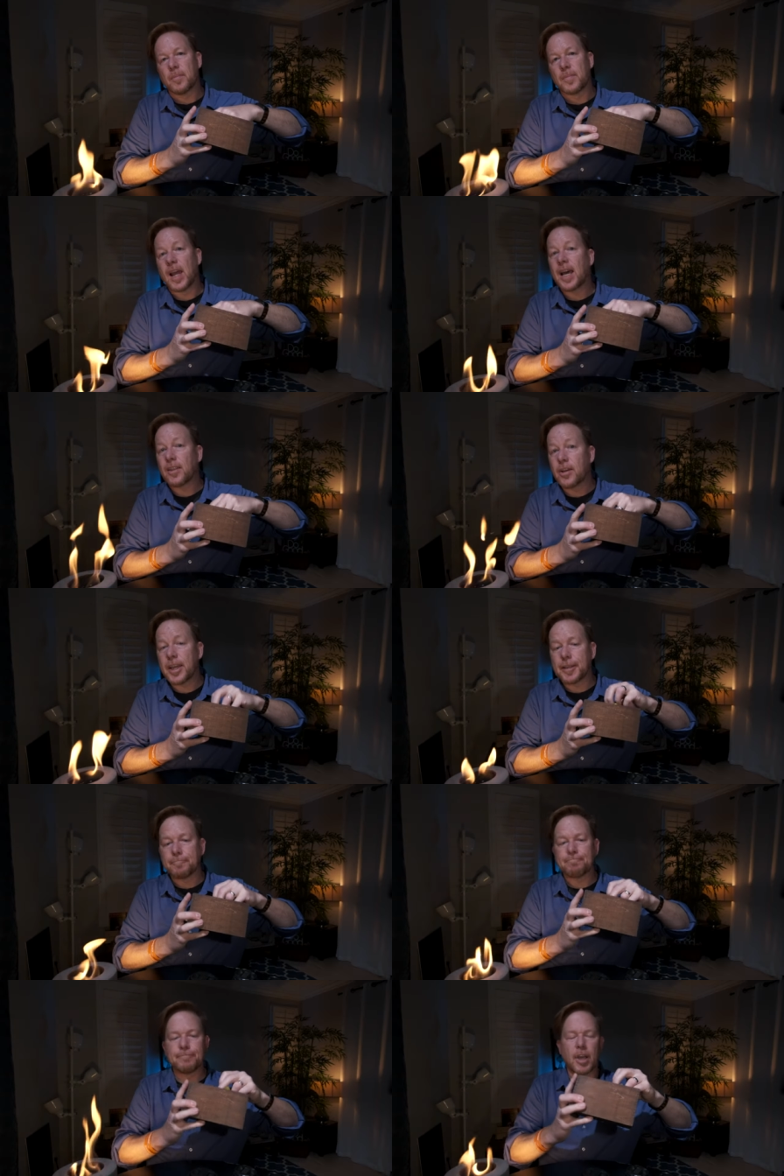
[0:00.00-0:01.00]
not
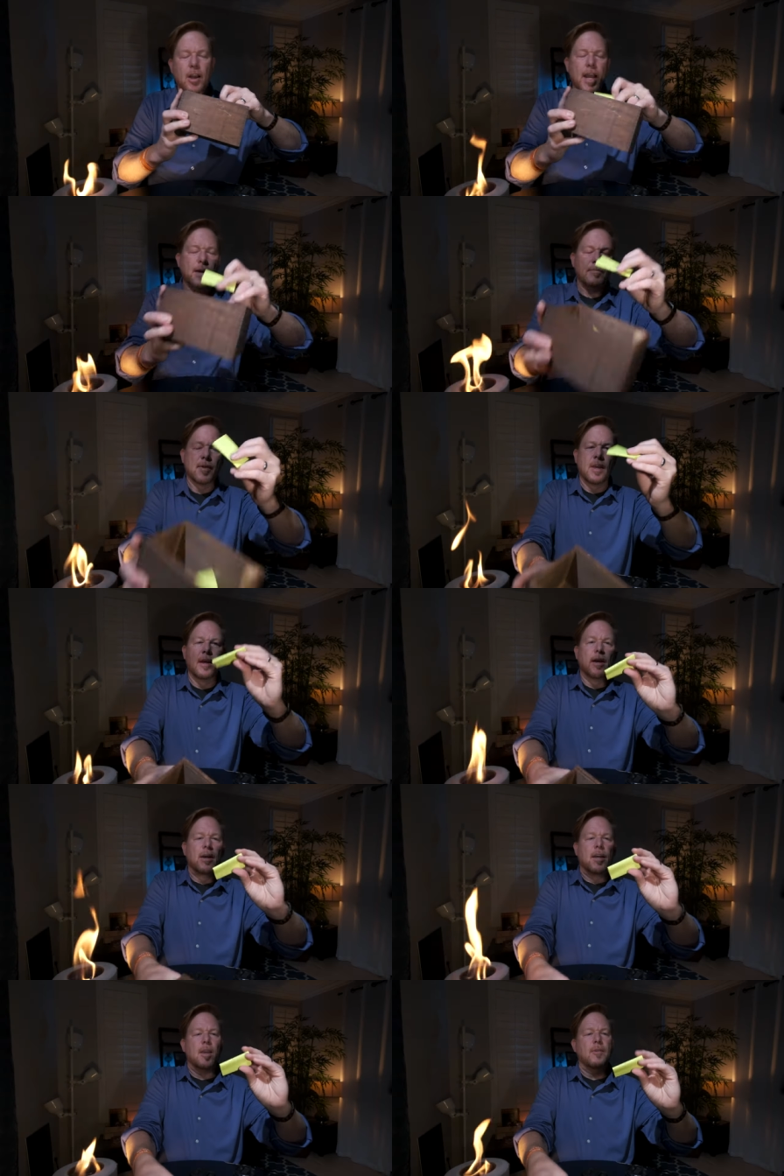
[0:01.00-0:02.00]
looking. All right,
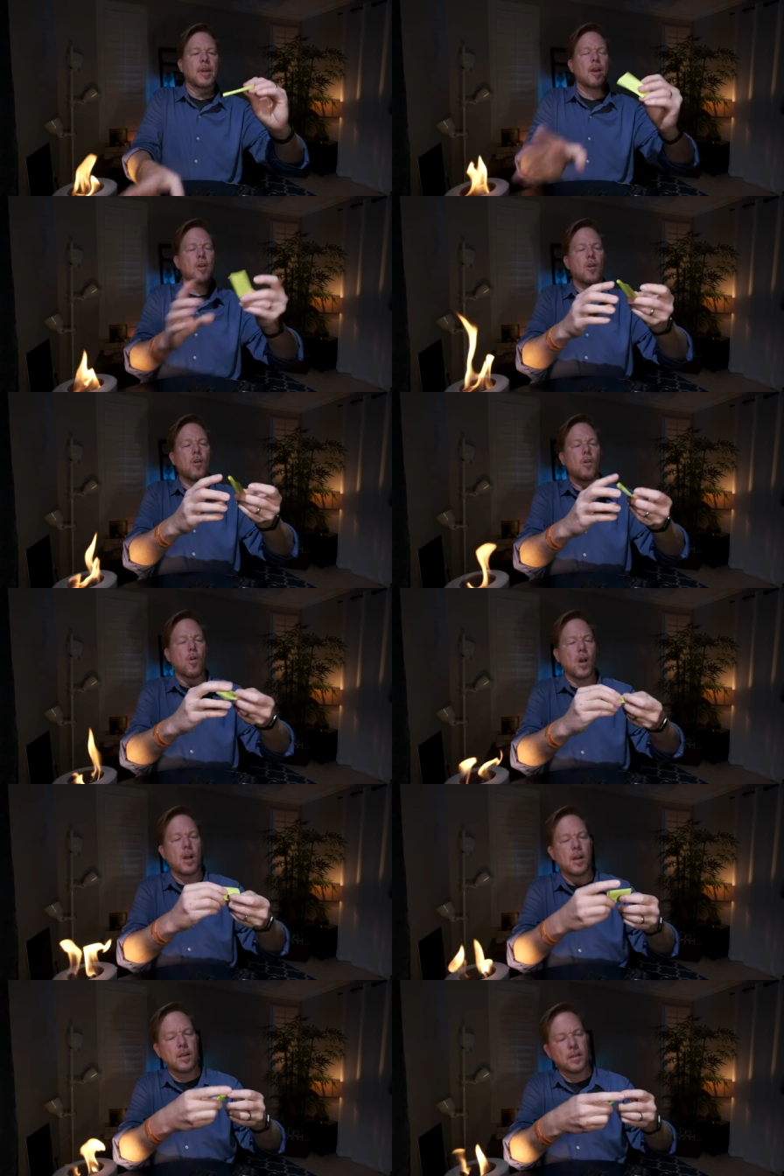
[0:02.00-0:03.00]
here we go.
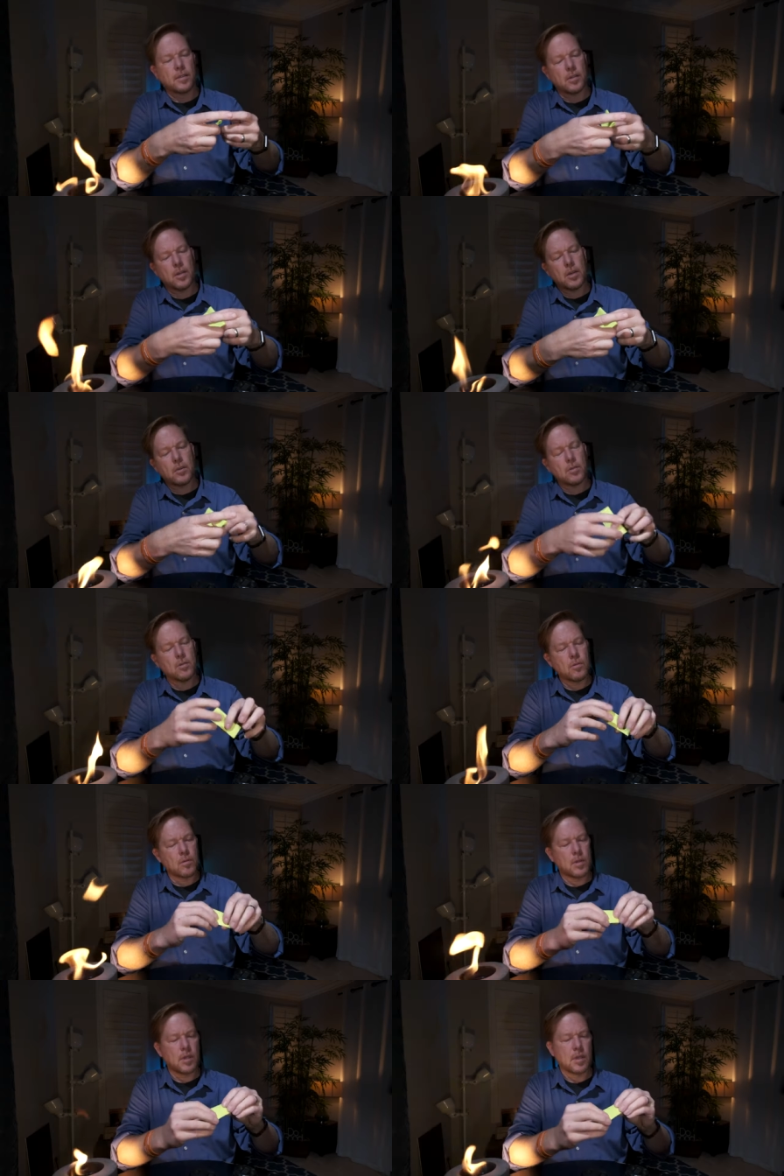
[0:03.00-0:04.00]

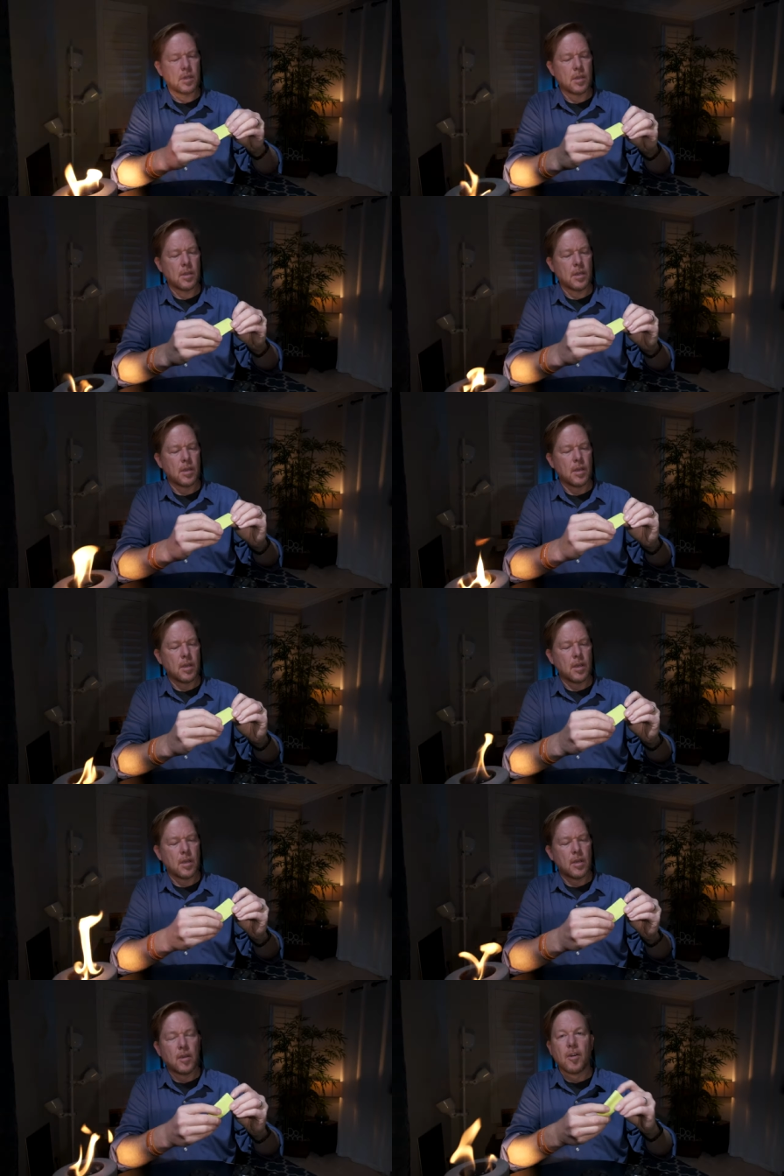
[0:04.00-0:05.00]
Whoa.
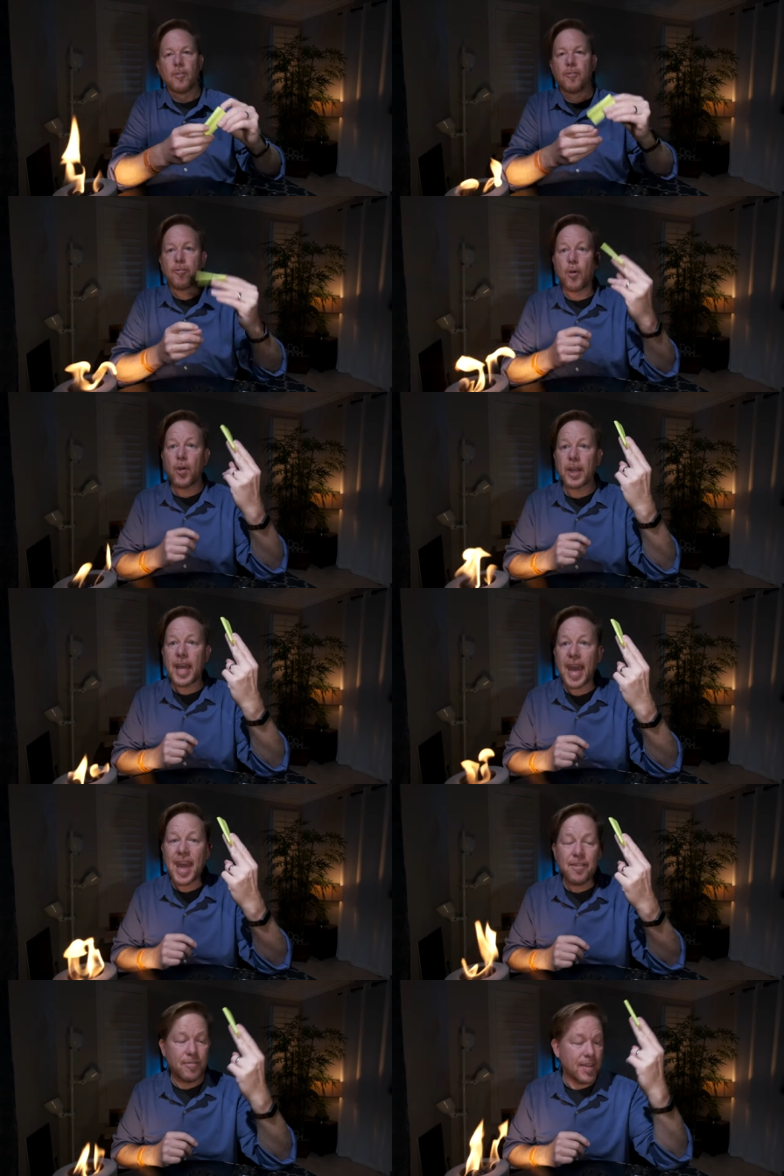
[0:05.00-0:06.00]

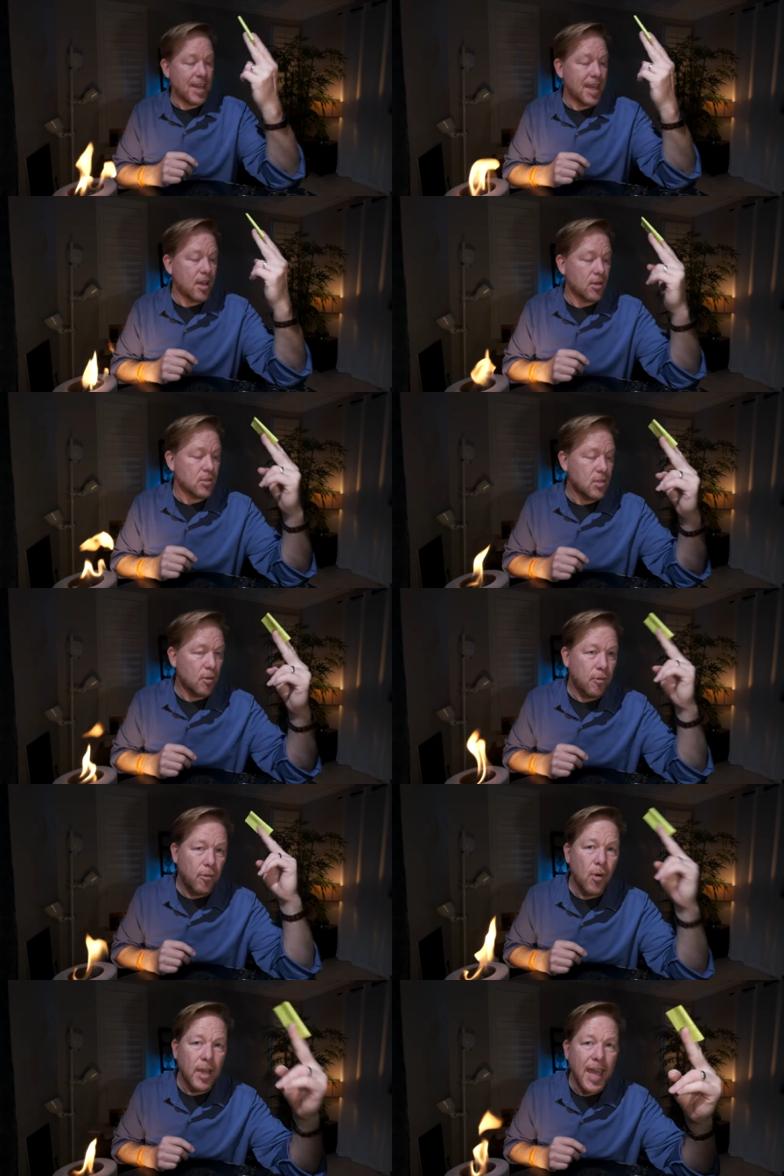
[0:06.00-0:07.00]
4K video. So
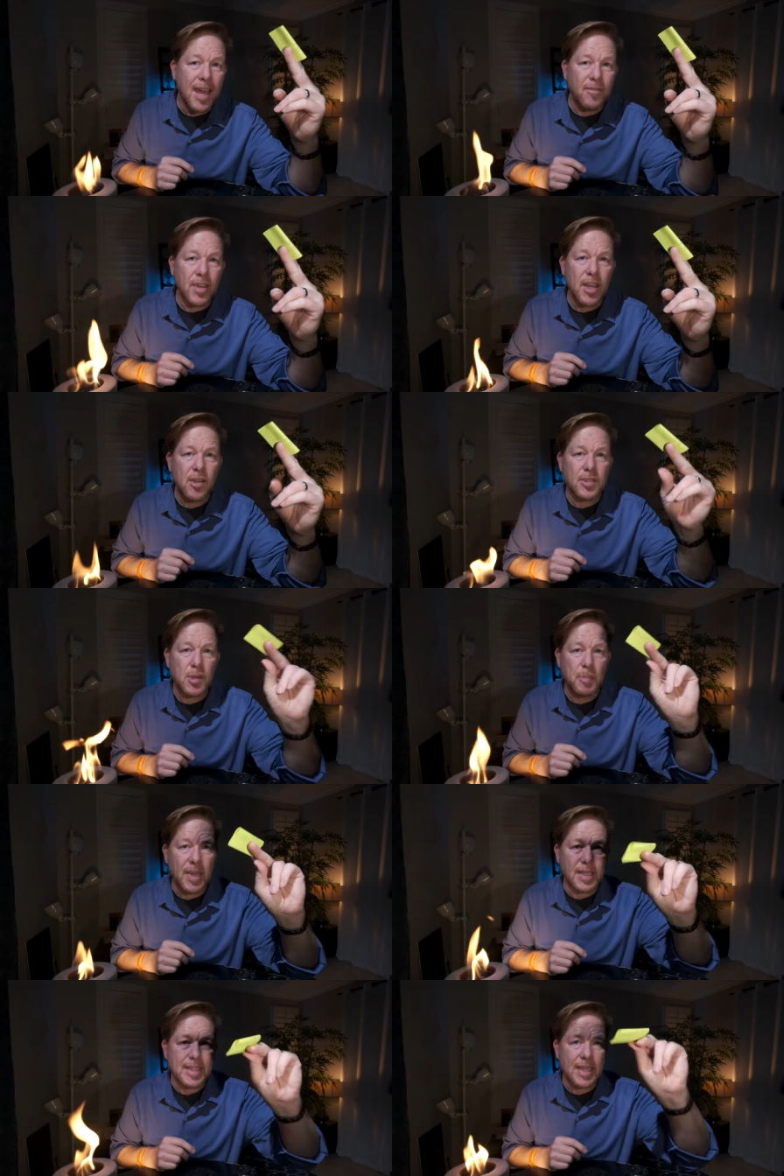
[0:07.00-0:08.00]
4K video is a
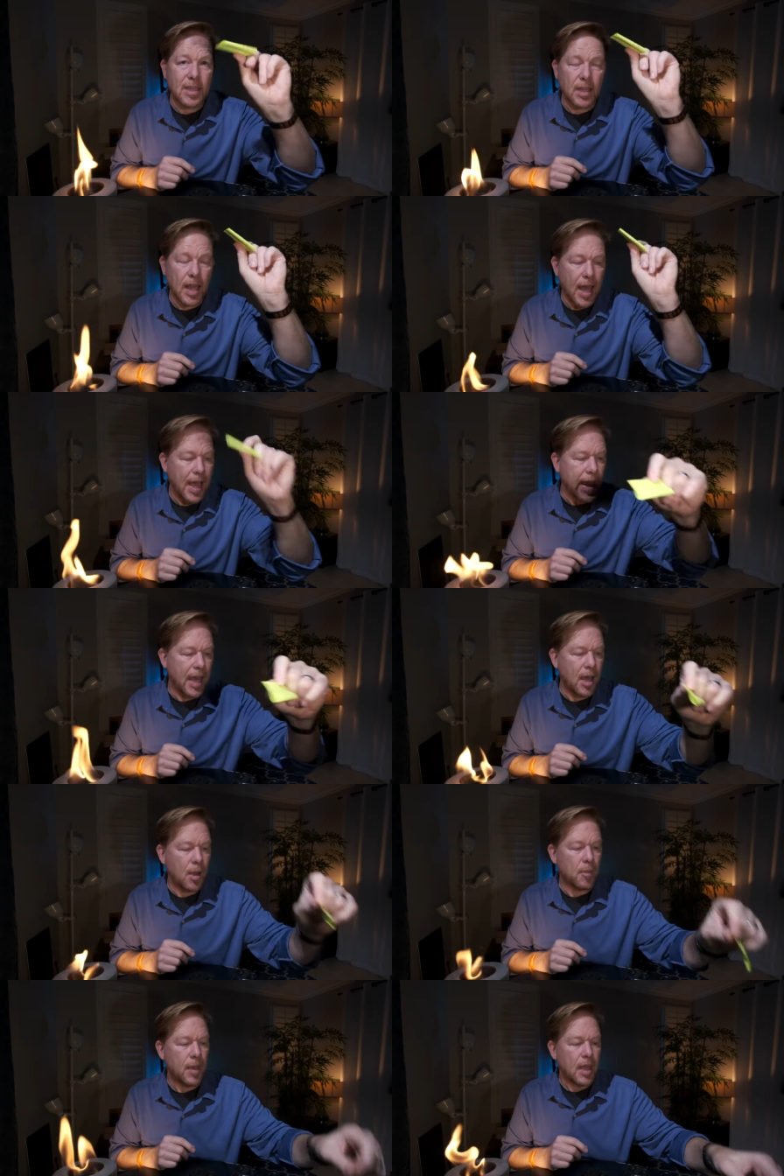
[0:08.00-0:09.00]
big deal.
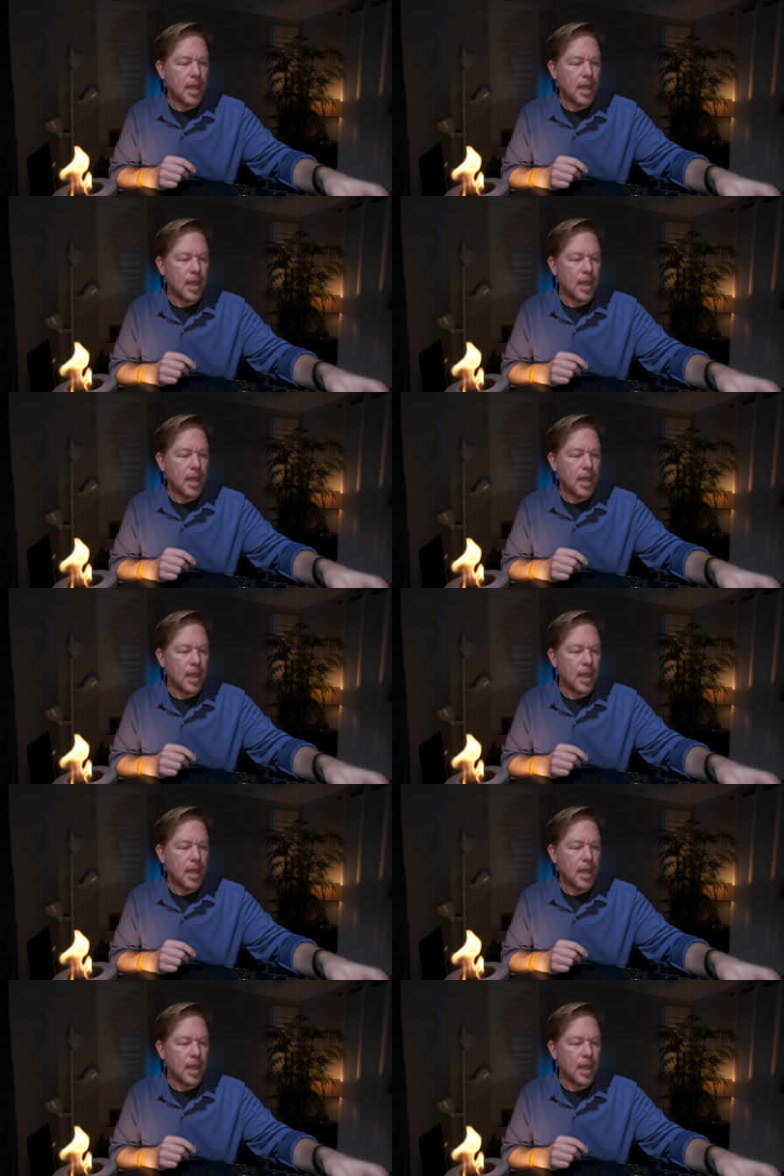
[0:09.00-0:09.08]
I